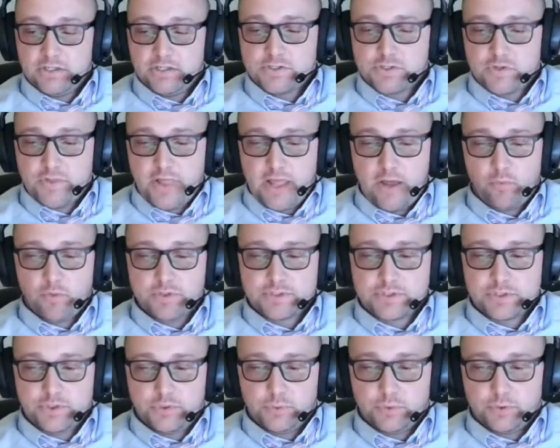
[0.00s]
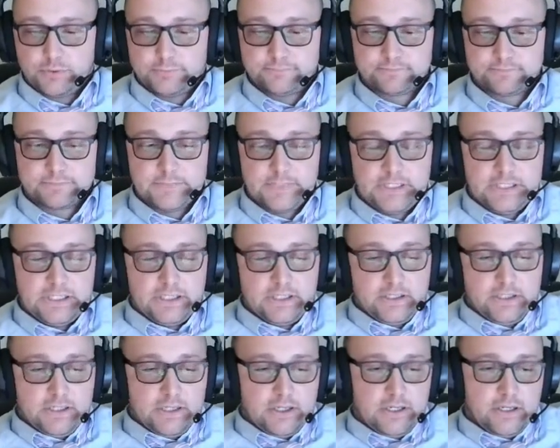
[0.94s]
So that was cool.
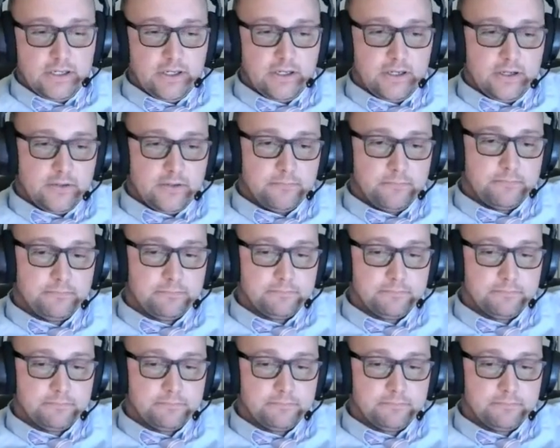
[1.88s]
So